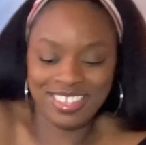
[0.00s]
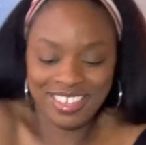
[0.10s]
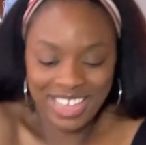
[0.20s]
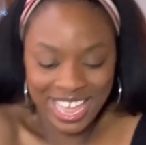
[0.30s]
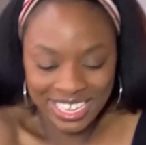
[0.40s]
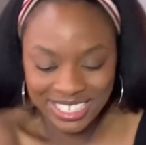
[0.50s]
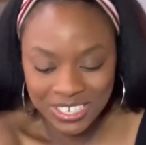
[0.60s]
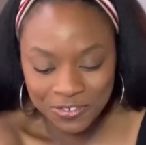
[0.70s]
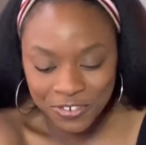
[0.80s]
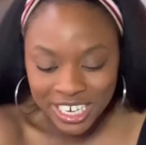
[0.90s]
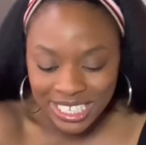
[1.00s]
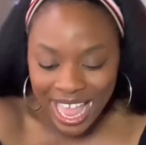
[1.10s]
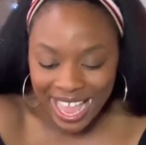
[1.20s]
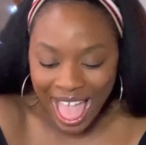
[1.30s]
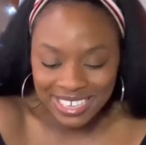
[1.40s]
Okay, so first thing
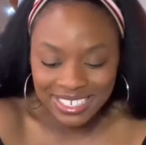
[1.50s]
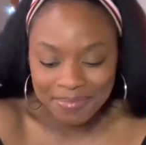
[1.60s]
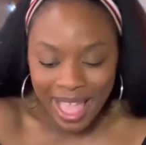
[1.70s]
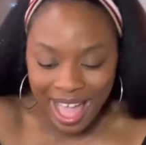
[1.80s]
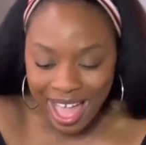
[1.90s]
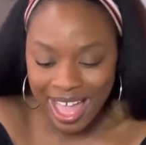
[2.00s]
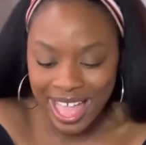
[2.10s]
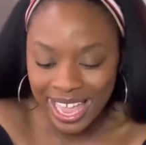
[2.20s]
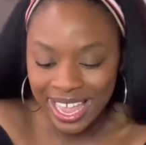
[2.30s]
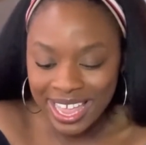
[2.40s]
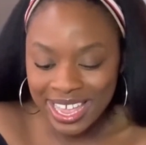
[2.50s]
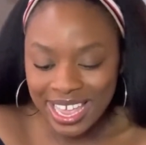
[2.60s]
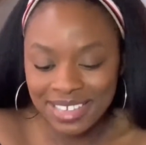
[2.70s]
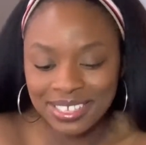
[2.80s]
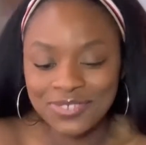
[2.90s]
that catches my eye
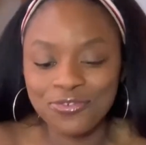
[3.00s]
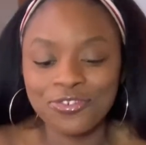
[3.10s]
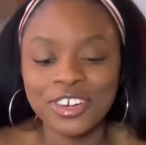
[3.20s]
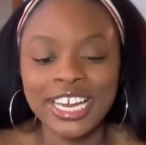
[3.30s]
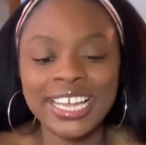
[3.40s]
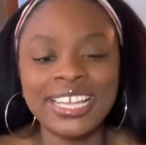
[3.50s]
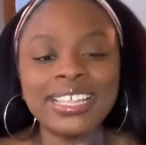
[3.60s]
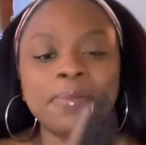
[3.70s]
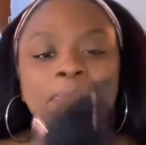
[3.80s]
is this really